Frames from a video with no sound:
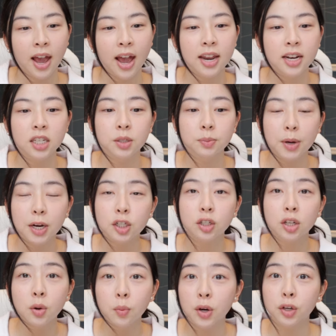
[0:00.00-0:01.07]
And
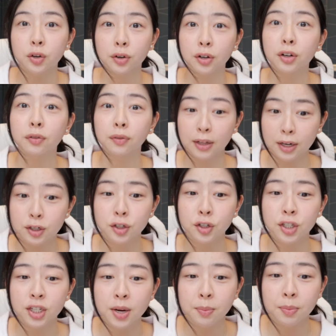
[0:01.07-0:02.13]
especially when you're in a
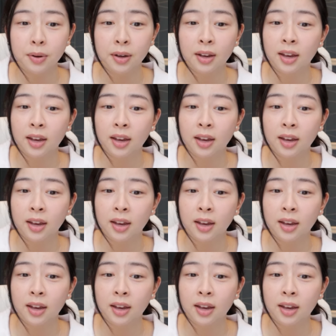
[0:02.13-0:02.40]
relationship,